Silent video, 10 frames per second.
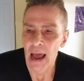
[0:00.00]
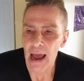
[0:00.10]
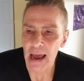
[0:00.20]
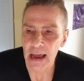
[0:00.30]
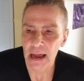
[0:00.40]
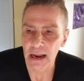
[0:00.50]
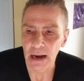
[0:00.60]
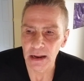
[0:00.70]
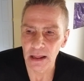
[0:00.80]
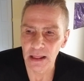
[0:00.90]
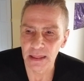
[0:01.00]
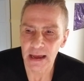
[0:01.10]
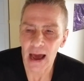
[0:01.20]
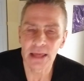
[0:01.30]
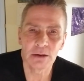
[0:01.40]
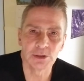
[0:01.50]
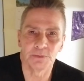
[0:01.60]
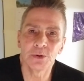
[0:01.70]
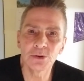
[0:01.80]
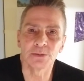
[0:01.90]
And the guy that was
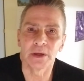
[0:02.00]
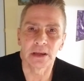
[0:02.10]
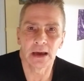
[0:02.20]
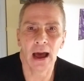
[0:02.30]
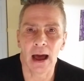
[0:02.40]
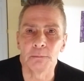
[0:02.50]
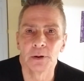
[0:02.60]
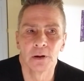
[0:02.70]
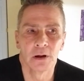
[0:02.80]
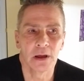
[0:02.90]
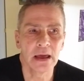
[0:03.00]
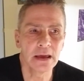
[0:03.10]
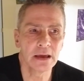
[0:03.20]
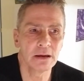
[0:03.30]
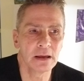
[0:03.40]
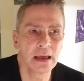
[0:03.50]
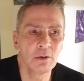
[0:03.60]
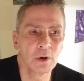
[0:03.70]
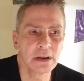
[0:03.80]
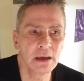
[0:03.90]
abusing me, the cop, he
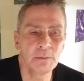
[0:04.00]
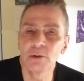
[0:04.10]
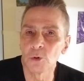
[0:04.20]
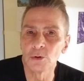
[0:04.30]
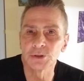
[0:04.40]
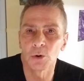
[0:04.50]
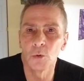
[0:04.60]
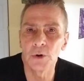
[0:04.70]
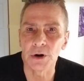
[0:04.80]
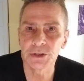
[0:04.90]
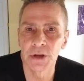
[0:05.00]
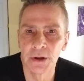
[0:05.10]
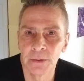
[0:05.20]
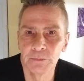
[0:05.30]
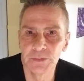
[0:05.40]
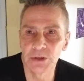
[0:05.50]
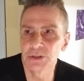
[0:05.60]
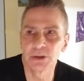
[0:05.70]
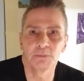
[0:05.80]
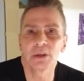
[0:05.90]
would give me rolls of quarters
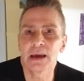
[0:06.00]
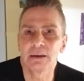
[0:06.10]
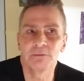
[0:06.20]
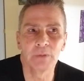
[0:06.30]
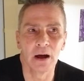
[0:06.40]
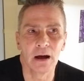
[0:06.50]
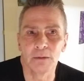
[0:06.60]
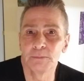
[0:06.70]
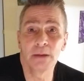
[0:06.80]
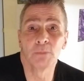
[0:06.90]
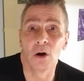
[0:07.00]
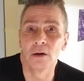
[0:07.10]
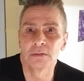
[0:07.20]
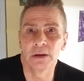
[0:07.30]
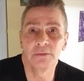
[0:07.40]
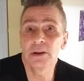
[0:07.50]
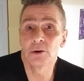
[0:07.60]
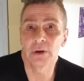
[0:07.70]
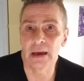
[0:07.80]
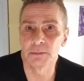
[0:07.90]
just to play pinball and
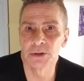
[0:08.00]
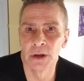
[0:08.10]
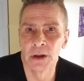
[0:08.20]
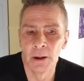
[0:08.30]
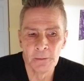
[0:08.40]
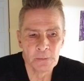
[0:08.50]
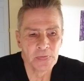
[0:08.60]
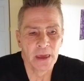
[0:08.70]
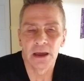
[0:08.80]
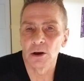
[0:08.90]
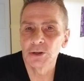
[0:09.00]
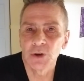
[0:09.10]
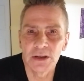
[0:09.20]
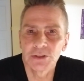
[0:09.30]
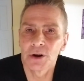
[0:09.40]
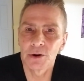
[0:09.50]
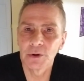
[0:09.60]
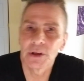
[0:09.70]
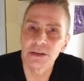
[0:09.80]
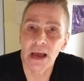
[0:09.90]
video games. So I started to
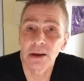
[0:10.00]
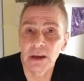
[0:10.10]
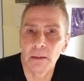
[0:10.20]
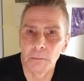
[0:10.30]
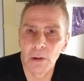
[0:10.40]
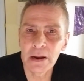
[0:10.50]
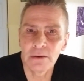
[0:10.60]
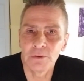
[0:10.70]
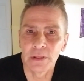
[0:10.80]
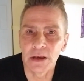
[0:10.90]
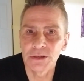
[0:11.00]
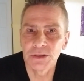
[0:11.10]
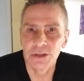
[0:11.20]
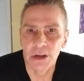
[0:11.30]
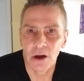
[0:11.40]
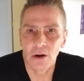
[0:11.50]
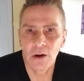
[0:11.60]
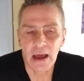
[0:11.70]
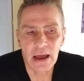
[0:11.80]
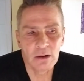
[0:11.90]
realize I could get money for this,
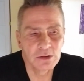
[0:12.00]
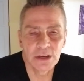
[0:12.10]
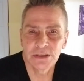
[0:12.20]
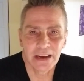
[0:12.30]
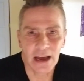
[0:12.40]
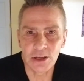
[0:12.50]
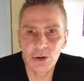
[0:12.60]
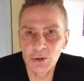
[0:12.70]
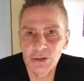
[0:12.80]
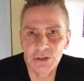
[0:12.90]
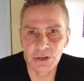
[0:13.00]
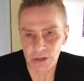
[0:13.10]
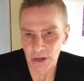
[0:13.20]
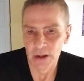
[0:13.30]
and since I got used to